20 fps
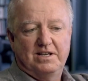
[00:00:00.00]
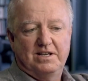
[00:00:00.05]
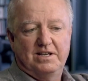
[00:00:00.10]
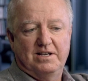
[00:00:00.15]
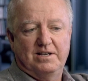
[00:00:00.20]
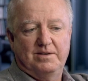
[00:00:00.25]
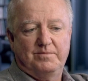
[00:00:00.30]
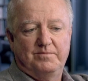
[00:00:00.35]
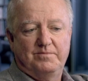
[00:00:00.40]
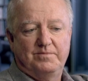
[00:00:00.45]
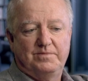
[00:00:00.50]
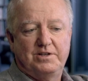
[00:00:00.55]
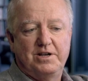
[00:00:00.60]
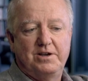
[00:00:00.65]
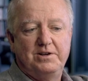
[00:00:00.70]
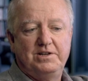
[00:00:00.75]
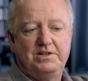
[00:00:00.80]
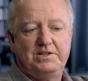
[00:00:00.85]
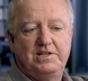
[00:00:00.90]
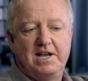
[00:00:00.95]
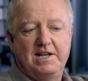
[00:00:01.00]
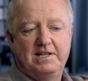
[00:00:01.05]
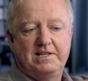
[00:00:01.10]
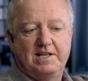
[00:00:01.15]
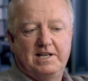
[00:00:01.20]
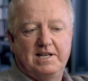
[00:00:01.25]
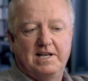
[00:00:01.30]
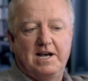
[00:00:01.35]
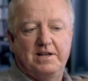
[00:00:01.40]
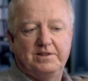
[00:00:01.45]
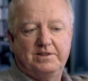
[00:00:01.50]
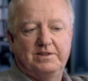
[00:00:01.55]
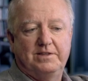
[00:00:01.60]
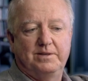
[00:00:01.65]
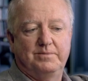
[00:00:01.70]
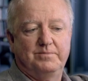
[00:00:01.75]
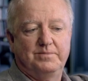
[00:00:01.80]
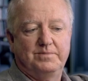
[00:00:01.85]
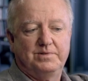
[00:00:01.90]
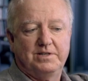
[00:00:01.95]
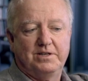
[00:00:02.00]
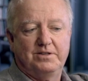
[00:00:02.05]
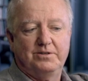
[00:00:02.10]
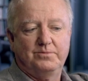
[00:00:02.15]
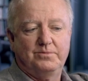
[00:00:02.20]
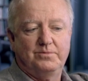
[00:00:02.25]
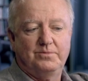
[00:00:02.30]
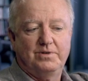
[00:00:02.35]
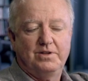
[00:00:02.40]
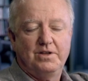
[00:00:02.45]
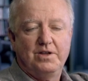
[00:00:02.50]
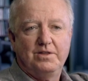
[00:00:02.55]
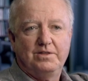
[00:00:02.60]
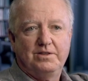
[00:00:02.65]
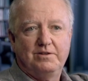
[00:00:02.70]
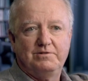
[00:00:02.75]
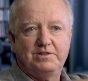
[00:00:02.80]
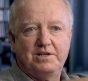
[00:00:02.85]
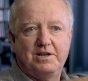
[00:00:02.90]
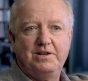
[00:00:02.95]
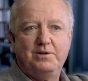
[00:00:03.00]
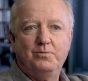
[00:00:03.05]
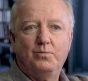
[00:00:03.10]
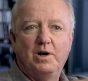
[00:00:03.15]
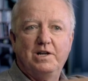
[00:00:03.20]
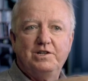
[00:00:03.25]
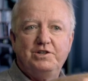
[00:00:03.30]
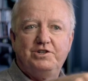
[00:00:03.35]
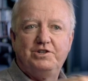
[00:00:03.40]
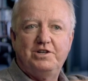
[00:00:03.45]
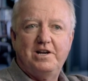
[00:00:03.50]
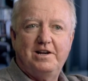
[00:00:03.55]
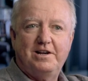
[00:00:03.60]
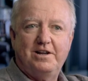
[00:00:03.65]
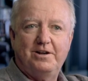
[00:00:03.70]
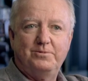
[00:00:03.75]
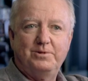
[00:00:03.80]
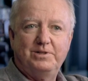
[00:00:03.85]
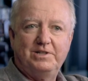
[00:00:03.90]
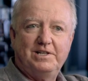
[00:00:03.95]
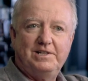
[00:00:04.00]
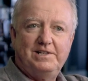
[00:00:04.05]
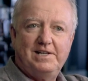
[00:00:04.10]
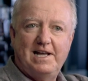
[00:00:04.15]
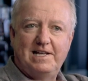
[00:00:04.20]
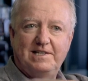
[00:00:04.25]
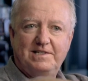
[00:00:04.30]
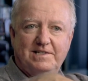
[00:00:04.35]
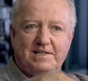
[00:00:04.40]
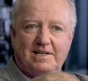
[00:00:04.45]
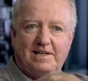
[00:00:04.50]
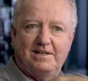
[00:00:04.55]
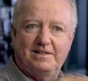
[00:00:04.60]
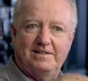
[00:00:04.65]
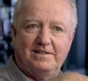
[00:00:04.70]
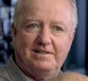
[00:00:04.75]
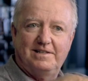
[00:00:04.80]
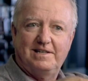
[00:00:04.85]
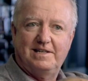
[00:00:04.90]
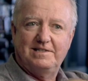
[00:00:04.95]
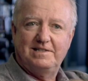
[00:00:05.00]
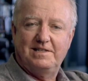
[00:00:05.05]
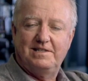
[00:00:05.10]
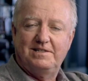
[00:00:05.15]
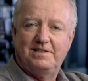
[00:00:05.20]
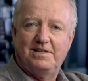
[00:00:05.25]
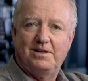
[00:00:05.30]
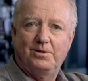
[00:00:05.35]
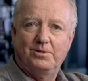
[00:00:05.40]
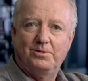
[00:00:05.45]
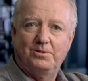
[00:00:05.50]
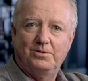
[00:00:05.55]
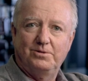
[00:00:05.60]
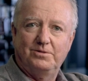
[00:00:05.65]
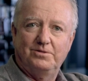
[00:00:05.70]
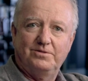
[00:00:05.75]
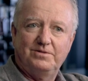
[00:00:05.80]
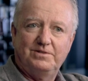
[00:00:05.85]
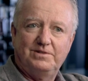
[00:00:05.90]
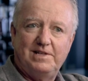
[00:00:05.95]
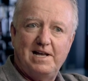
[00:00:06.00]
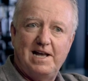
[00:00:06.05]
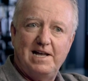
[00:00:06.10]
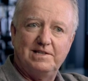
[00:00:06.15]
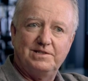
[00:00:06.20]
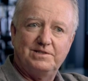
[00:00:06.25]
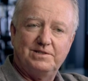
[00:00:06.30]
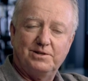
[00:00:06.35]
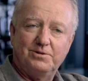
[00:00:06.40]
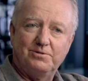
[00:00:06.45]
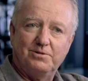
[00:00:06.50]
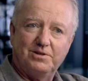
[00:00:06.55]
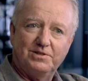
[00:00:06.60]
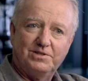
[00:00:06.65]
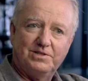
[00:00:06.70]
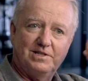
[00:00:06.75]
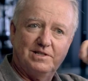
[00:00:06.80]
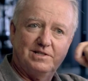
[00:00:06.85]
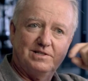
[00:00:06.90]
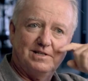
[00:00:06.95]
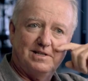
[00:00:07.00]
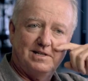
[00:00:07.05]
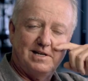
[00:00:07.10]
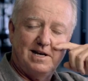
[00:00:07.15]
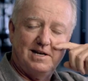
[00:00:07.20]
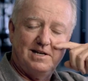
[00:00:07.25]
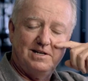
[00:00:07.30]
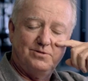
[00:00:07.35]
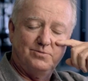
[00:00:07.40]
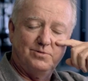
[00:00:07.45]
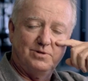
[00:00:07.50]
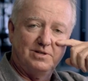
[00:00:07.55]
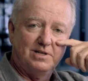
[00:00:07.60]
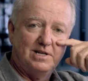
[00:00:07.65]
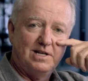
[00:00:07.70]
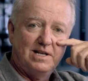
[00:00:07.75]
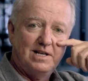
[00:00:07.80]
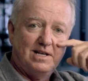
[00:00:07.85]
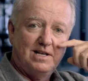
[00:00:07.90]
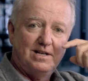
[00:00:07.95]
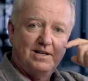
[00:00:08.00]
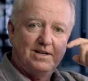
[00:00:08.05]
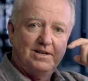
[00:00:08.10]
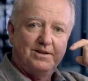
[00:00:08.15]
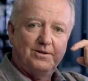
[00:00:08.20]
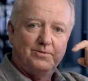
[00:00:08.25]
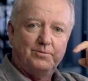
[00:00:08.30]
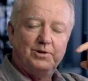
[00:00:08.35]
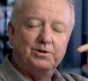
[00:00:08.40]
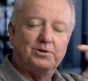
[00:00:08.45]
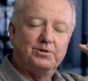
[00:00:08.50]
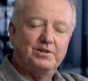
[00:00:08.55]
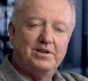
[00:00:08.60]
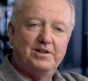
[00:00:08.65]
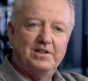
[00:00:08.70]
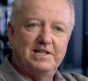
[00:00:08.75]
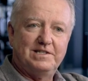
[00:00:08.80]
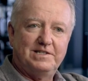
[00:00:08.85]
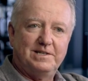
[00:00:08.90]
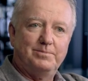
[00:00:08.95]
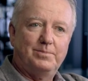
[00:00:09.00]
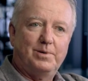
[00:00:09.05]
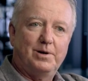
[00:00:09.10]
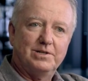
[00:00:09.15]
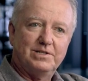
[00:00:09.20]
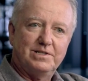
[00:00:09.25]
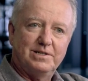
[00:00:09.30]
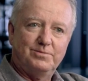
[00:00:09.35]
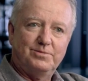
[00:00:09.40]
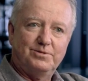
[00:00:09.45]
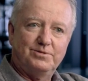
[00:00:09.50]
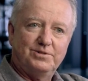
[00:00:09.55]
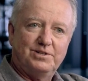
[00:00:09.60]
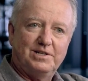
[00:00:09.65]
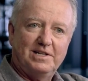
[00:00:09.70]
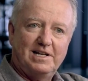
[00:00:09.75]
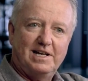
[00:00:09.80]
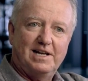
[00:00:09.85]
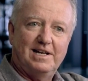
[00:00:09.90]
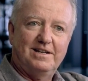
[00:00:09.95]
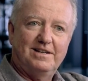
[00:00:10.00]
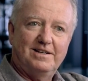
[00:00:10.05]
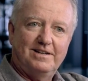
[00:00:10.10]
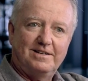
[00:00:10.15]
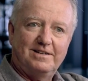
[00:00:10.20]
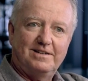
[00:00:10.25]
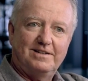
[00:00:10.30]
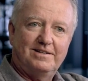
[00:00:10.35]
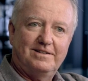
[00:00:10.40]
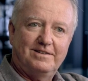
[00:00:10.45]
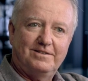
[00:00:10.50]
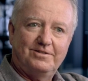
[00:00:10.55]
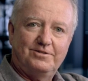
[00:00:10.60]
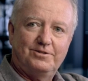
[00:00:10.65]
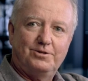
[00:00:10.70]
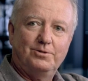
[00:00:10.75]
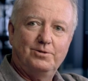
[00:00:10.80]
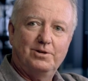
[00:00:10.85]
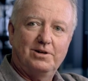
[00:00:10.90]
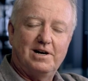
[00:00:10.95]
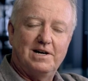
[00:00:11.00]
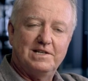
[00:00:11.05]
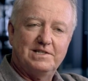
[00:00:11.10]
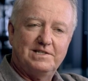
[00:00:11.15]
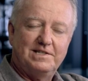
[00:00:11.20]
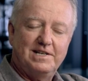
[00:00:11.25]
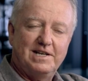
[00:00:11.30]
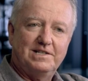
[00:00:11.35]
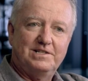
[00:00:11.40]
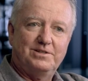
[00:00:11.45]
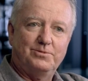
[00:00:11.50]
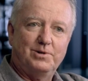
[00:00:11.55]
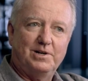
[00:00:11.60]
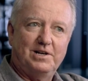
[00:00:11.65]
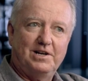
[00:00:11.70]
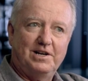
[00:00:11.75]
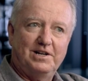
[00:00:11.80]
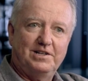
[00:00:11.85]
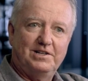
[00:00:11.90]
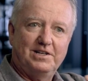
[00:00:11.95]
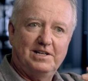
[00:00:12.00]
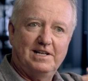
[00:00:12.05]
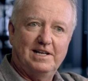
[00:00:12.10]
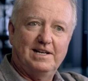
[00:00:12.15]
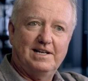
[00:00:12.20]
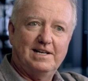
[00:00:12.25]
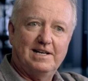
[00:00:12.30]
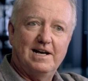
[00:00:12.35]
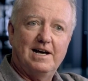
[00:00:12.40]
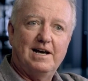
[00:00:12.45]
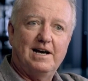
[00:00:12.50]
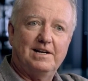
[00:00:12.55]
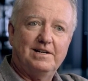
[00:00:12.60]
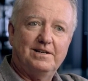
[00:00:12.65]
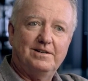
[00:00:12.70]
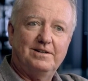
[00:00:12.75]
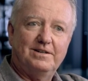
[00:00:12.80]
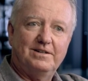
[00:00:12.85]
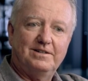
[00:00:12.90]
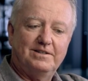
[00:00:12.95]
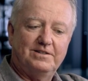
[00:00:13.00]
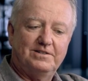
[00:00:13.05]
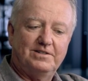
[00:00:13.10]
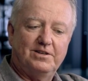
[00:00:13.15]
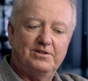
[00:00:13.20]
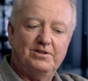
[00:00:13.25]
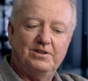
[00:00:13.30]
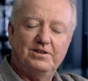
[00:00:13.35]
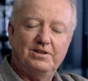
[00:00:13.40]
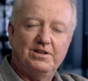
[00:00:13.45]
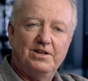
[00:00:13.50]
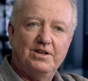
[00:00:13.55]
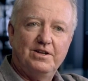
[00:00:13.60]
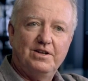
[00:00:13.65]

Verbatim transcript: um, Tony Tegg to cut them so that there was only one shadow when the dancer does his whole dance across the stage. Well, we all know that's impossible to get two lights next to one another, get a cut so that